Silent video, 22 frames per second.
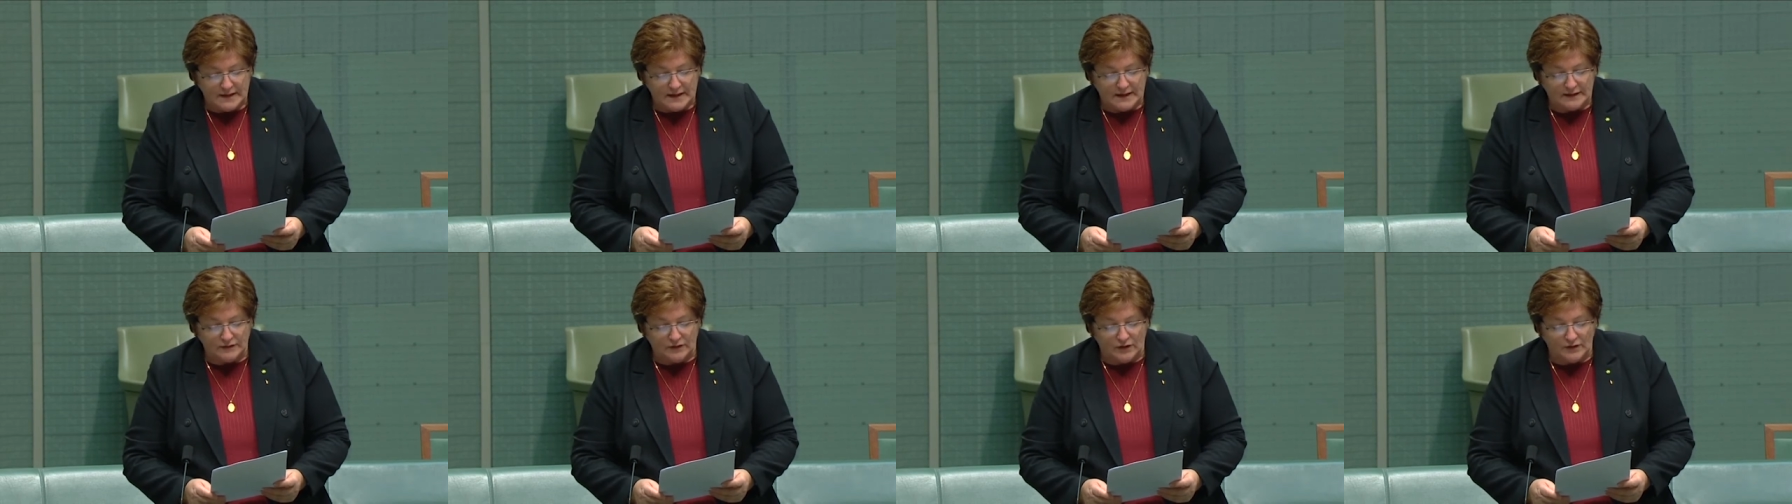
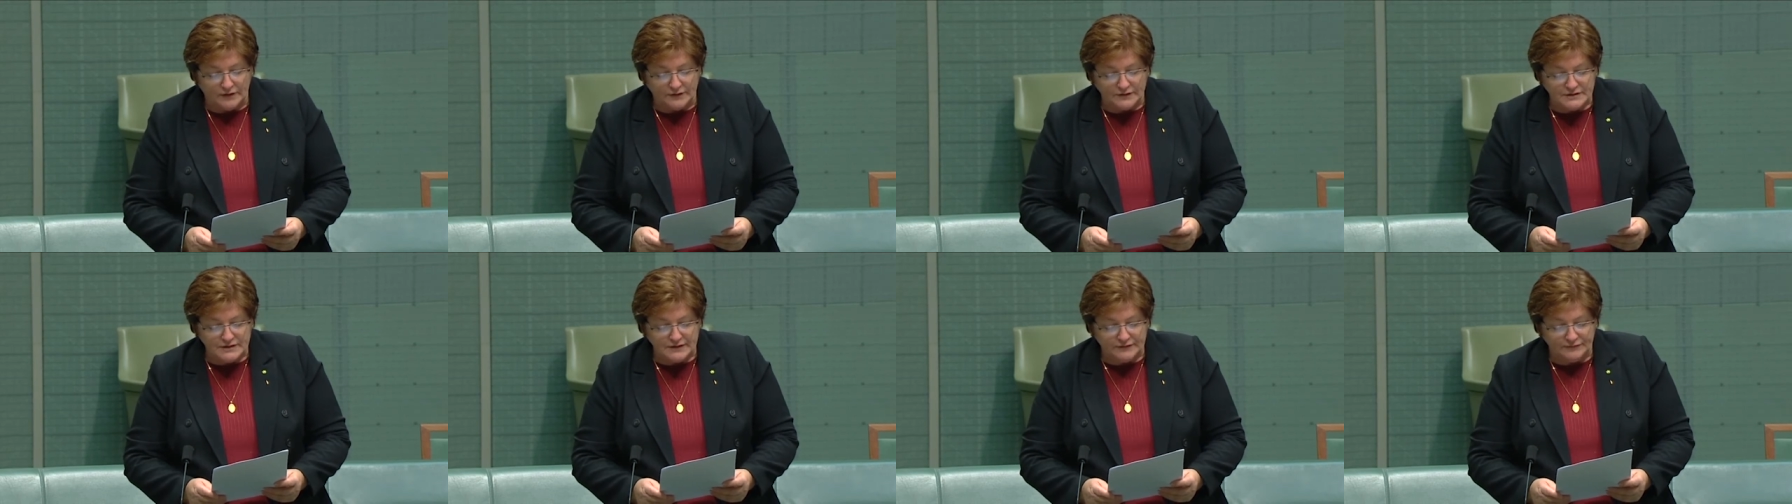
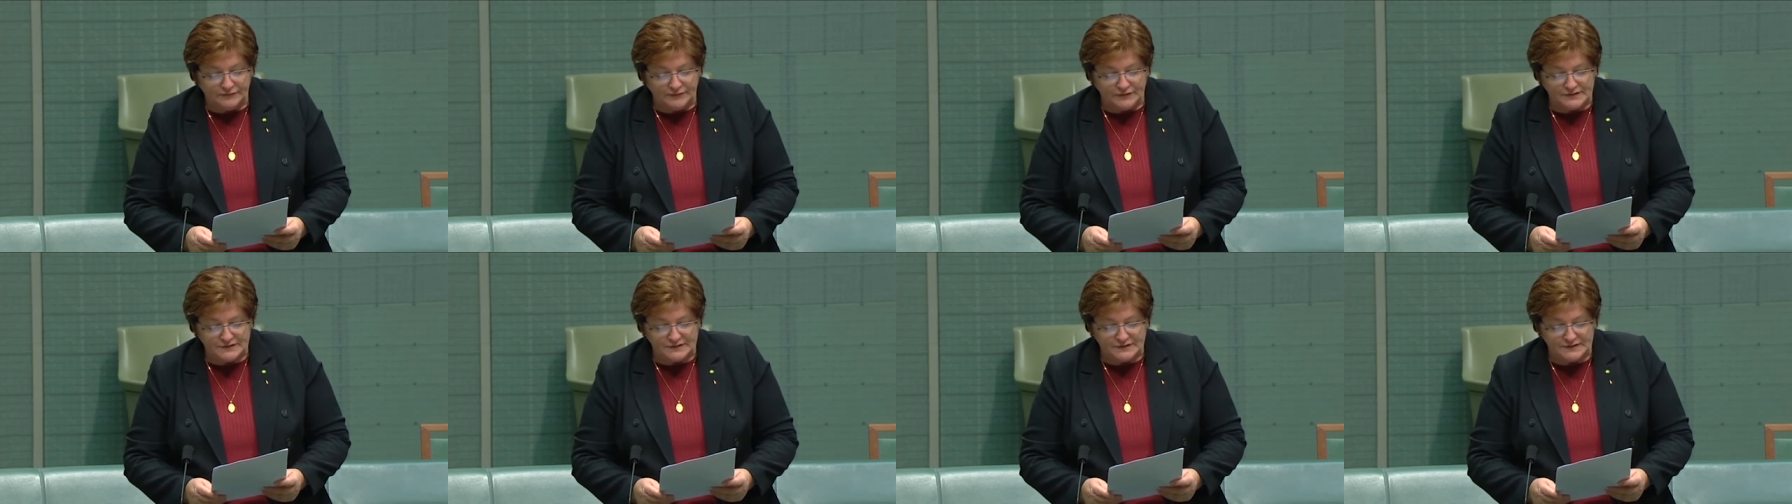Acknowledging
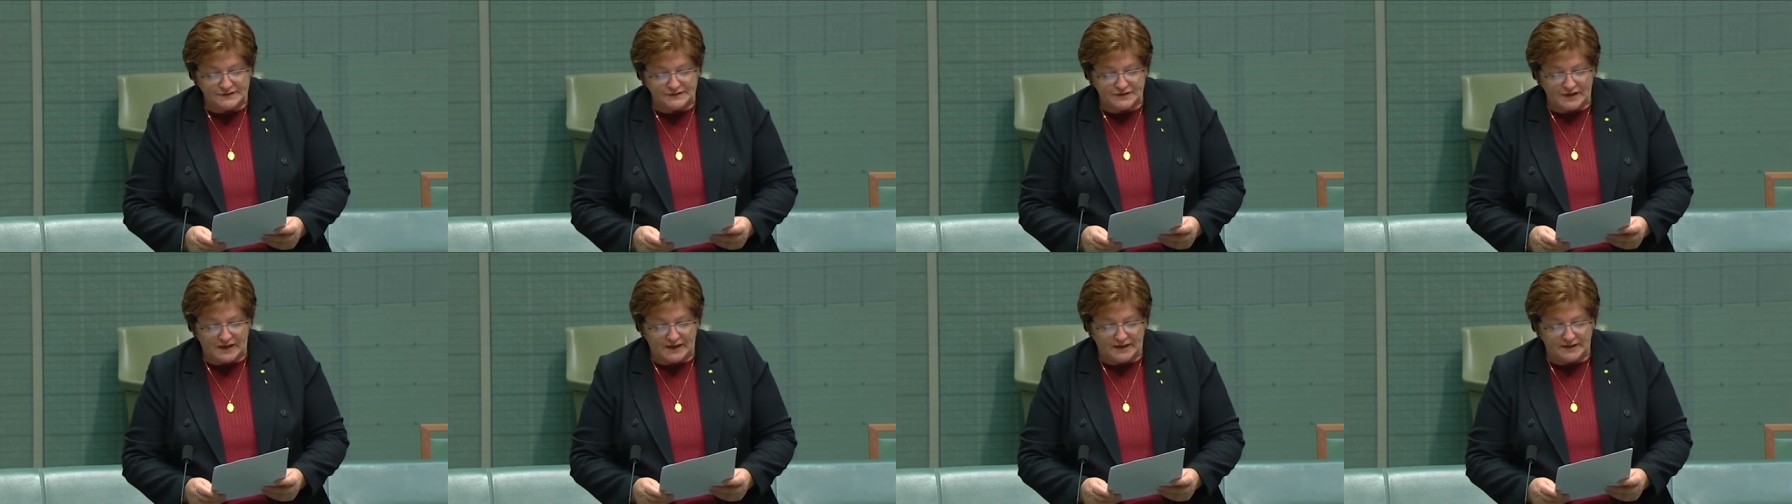First
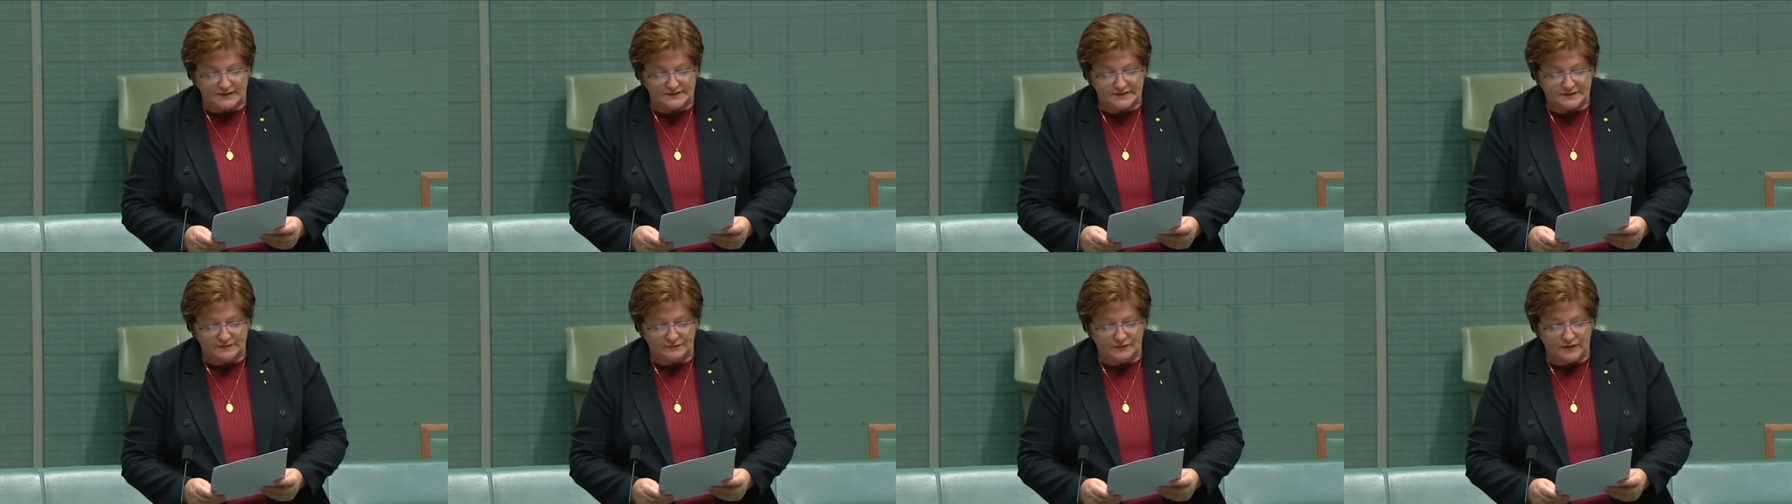
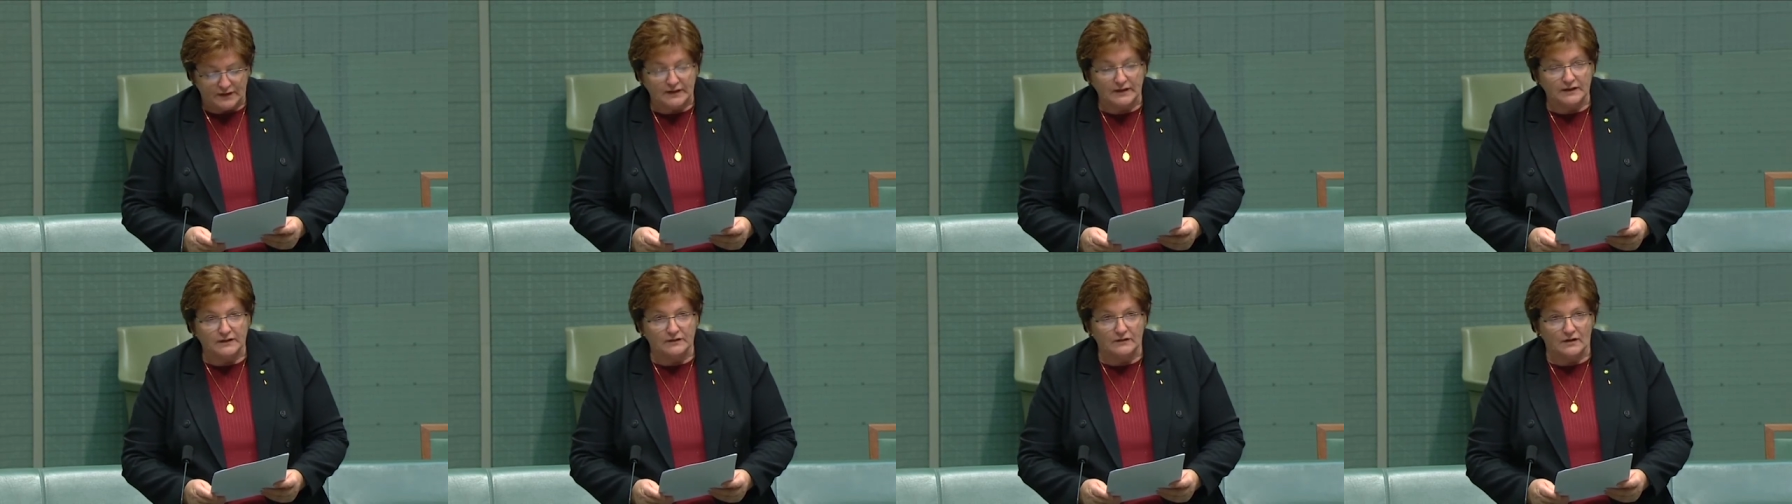Australians and
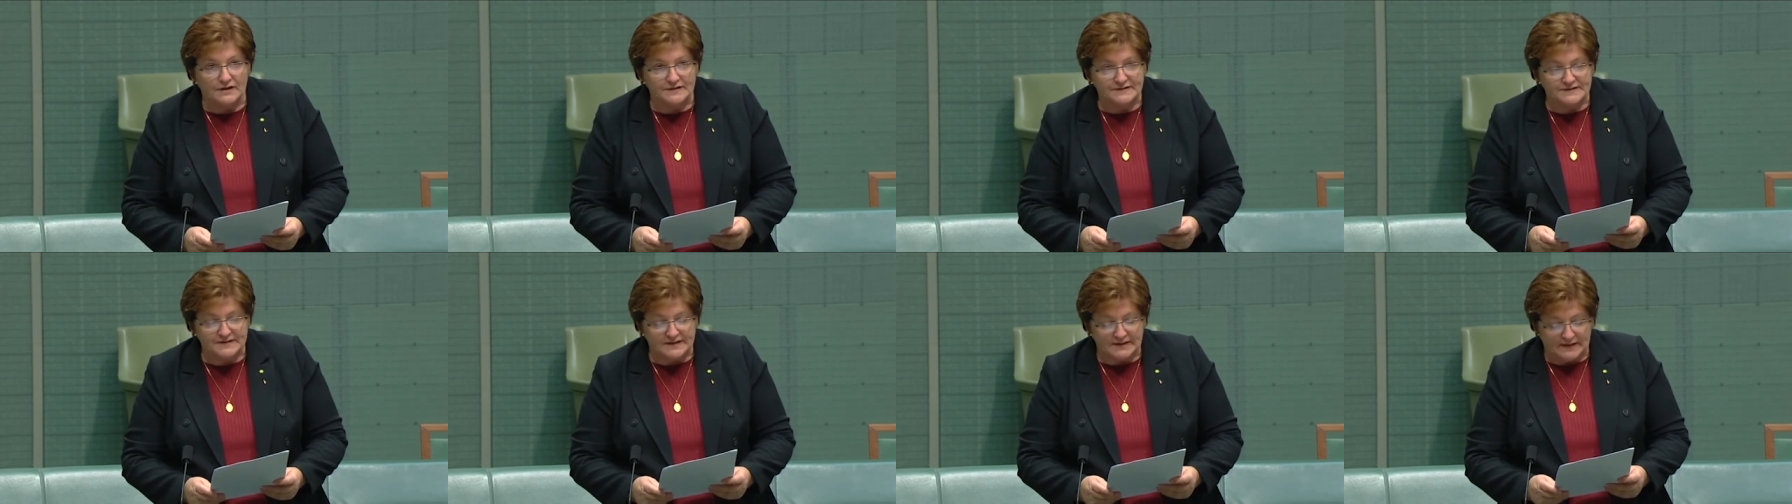
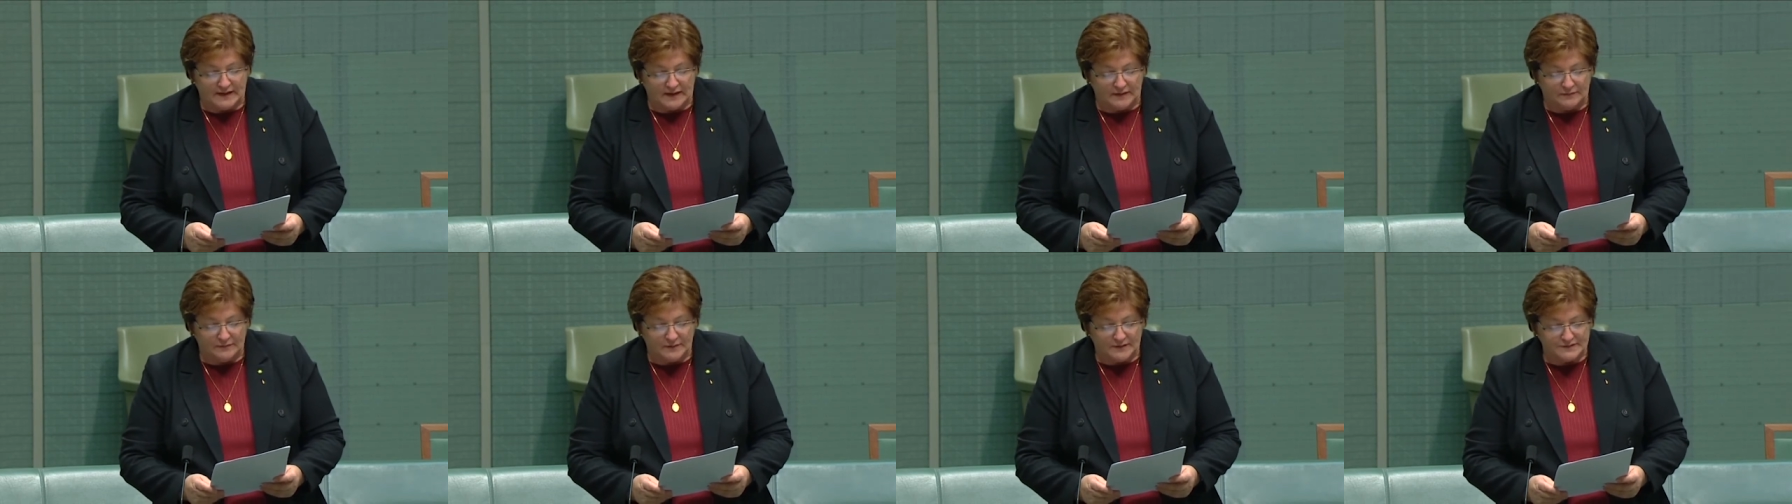recognising
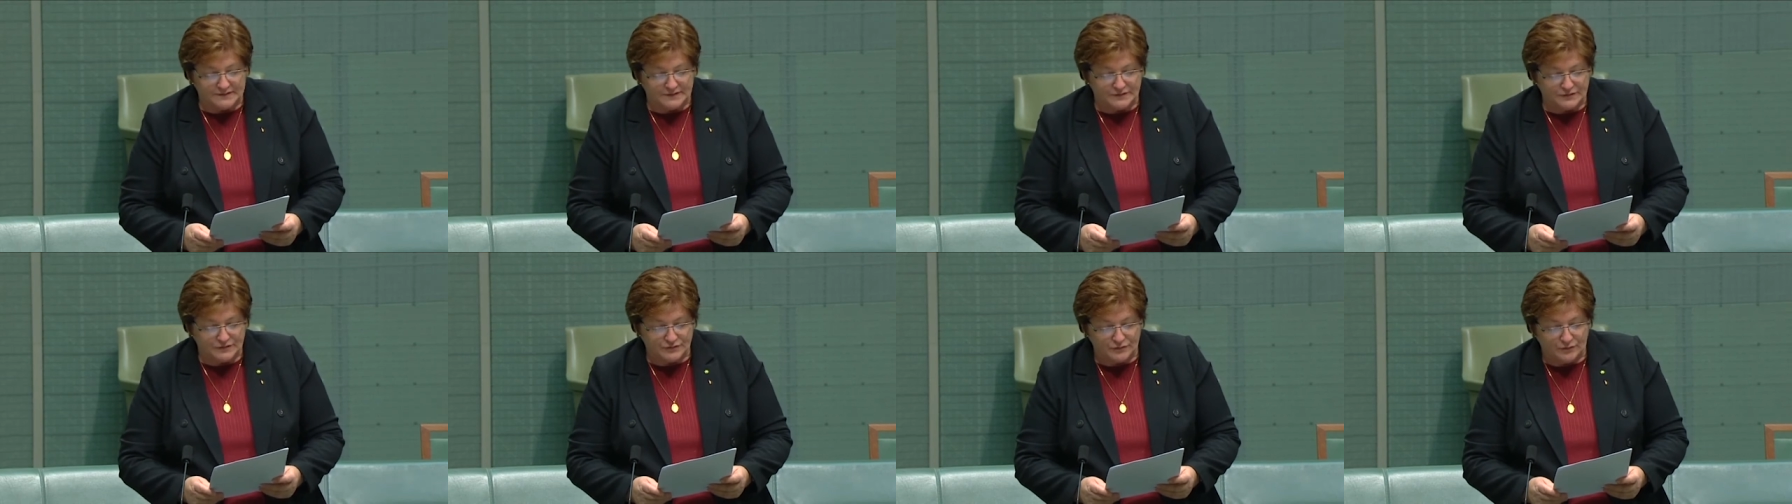them as
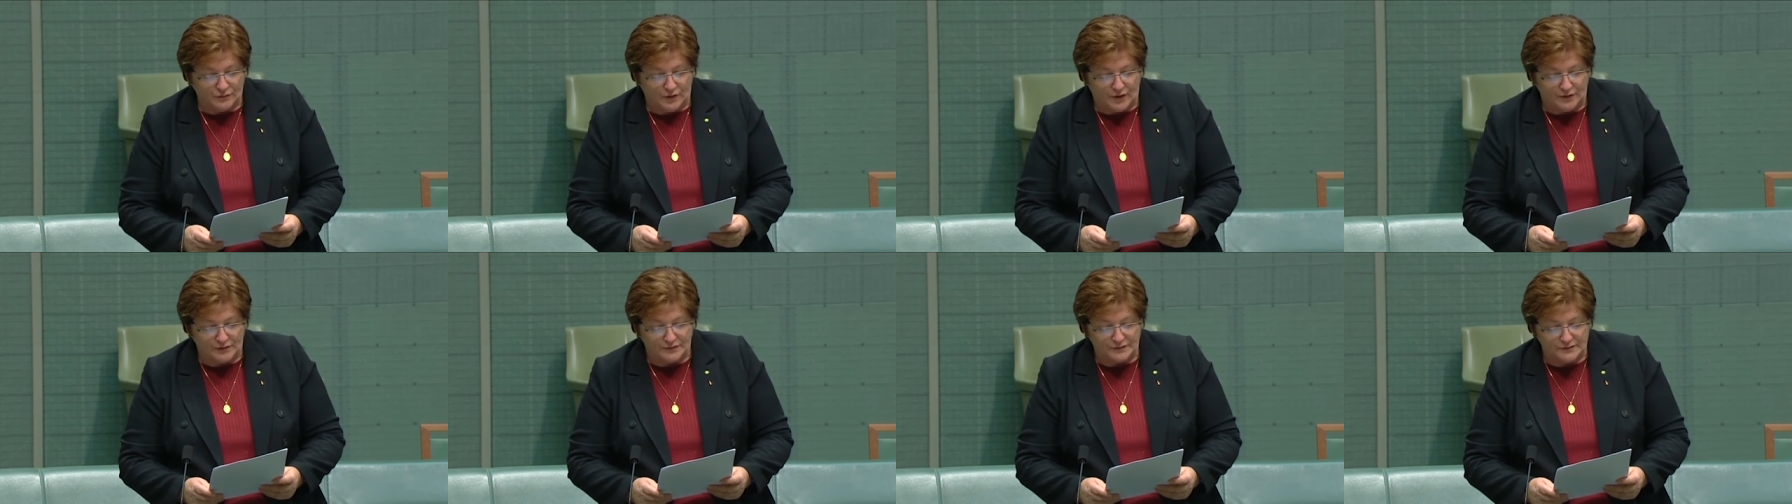the true
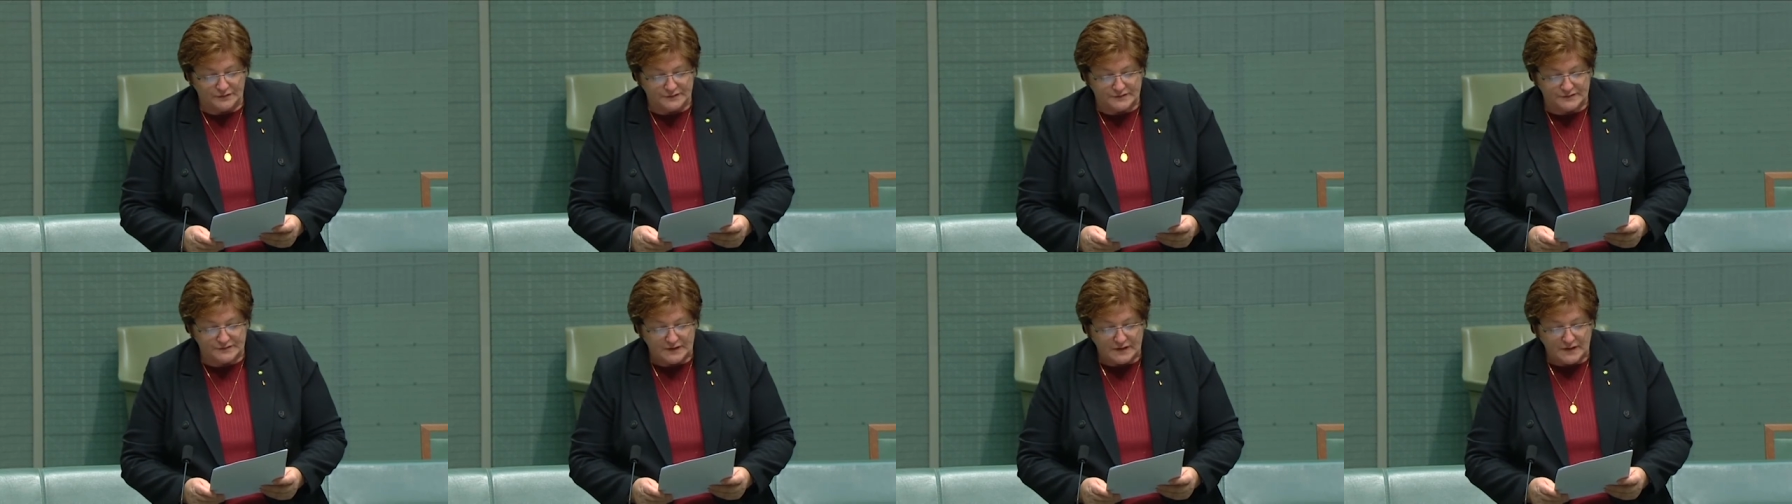
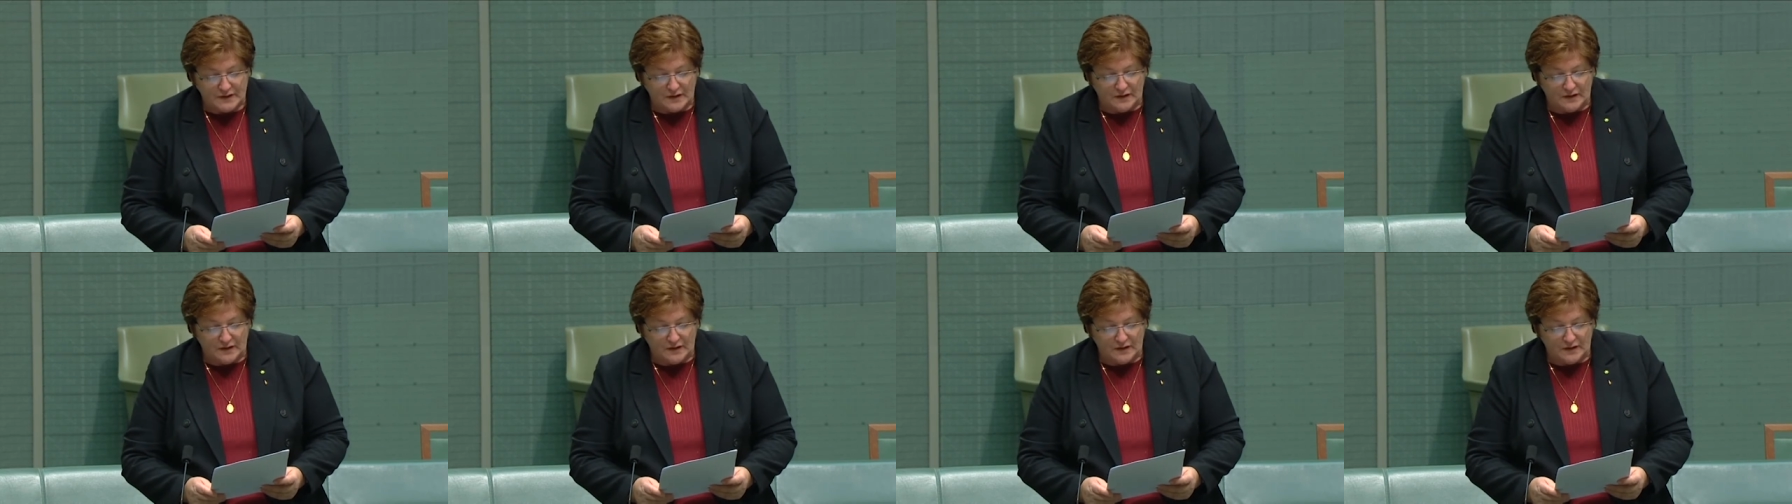owners